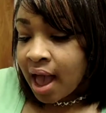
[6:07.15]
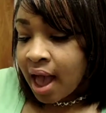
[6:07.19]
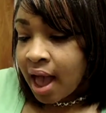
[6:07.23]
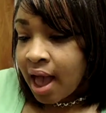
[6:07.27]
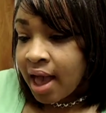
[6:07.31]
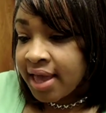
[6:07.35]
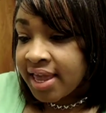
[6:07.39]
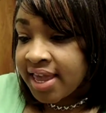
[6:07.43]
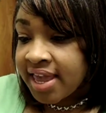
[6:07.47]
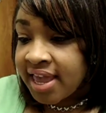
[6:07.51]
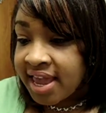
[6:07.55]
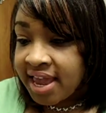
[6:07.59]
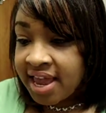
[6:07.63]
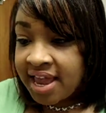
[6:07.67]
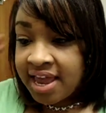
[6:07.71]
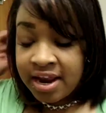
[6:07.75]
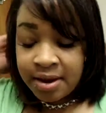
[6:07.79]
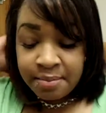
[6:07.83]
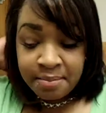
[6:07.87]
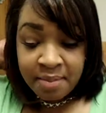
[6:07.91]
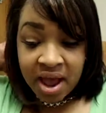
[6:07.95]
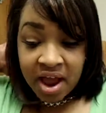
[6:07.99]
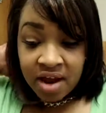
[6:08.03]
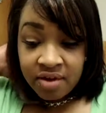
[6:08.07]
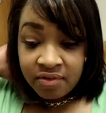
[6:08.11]
Again,
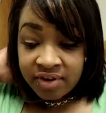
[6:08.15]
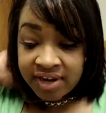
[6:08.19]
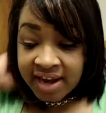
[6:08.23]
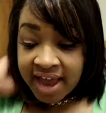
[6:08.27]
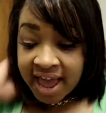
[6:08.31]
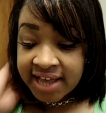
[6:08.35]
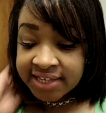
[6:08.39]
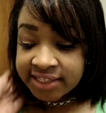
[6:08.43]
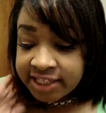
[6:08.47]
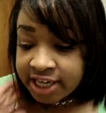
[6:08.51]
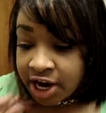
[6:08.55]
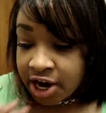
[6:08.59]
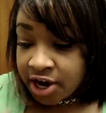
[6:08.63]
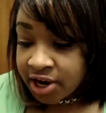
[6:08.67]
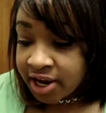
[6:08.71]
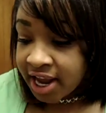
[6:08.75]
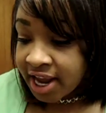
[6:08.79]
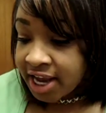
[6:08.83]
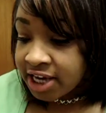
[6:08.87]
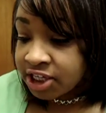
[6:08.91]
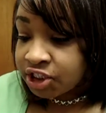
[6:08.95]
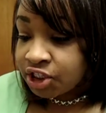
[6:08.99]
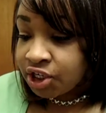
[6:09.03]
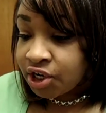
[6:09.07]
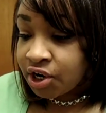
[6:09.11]
my relaxed hair
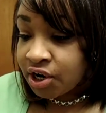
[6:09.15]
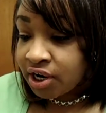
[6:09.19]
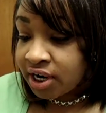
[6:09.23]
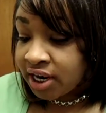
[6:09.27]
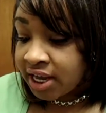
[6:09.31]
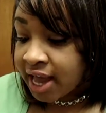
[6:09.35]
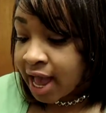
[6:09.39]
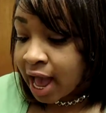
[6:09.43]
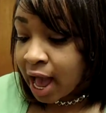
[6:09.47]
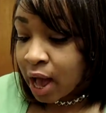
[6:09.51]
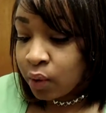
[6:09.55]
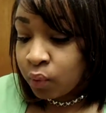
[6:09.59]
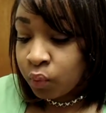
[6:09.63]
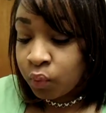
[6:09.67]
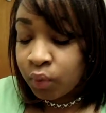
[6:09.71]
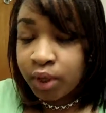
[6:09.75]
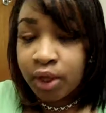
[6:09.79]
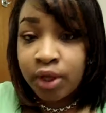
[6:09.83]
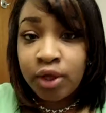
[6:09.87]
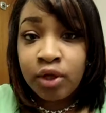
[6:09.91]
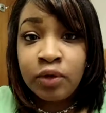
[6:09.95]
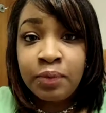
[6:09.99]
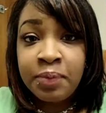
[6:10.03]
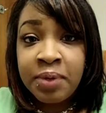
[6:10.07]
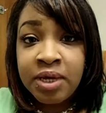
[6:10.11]
care journey, I
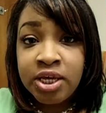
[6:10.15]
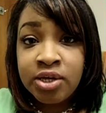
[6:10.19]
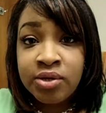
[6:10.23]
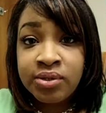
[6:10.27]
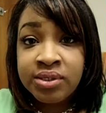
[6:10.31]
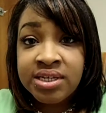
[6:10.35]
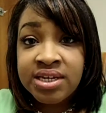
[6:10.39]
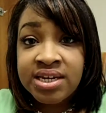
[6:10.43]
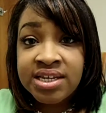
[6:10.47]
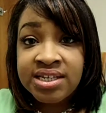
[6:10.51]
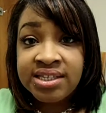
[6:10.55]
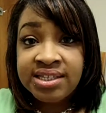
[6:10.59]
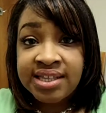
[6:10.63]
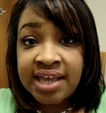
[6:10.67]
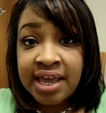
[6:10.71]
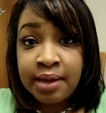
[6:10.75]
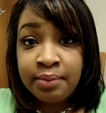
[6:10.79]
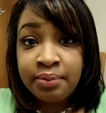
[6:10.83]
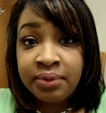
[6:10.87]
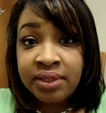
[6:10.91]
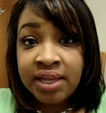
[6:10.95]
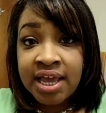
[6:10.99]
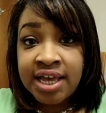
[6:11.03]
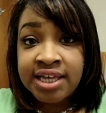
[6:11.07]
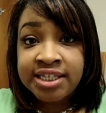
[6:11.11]
will be using the
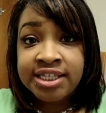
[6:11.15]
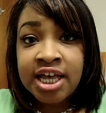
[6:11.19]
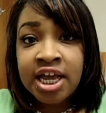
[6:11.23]
same things.